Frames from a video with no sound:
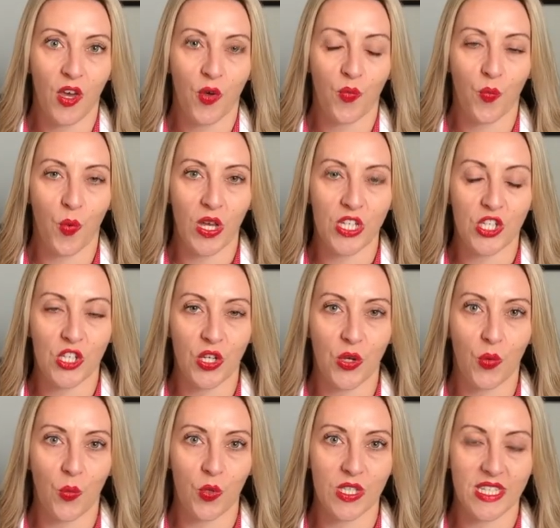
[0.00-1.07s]
which
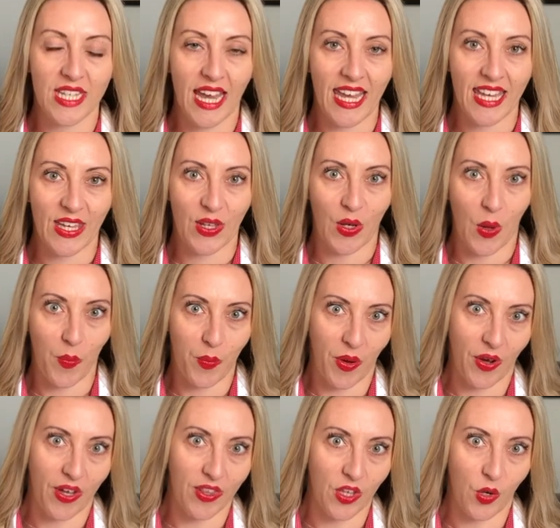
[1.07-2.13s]
was taken
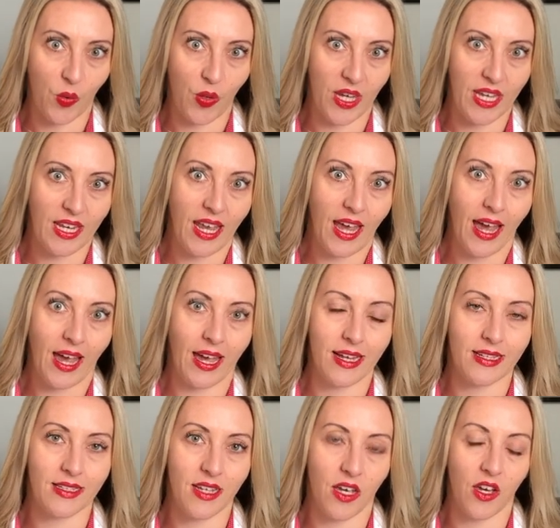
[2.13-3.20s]
by the Queen
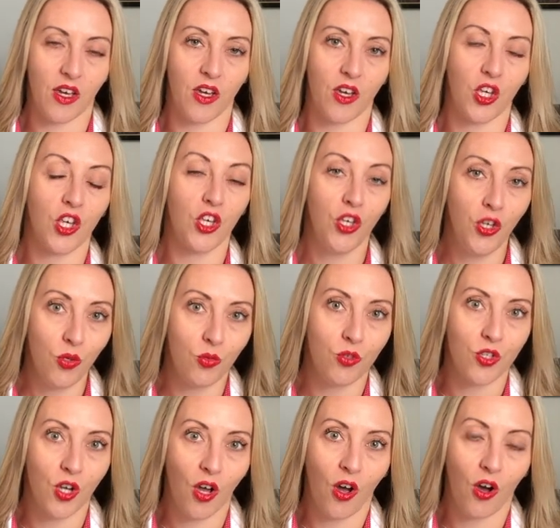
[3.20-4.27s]
and her
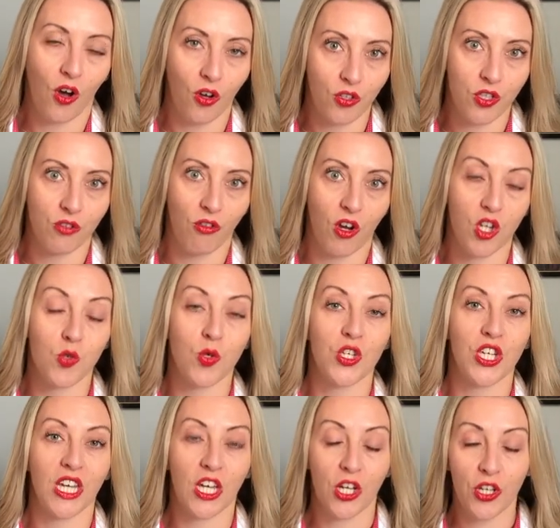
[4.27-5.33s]
huge entourage, which
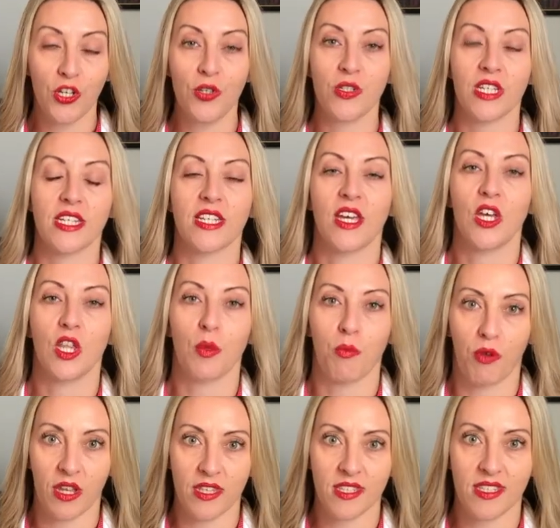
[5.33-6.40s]
included the
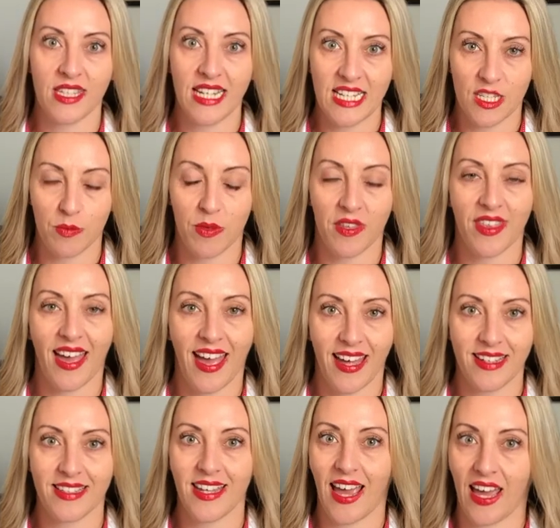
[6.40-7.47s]
Princess Elizabeth
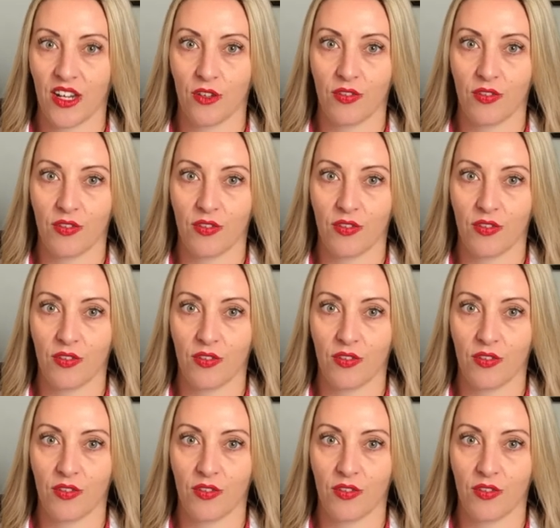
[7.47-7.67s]
and Anne of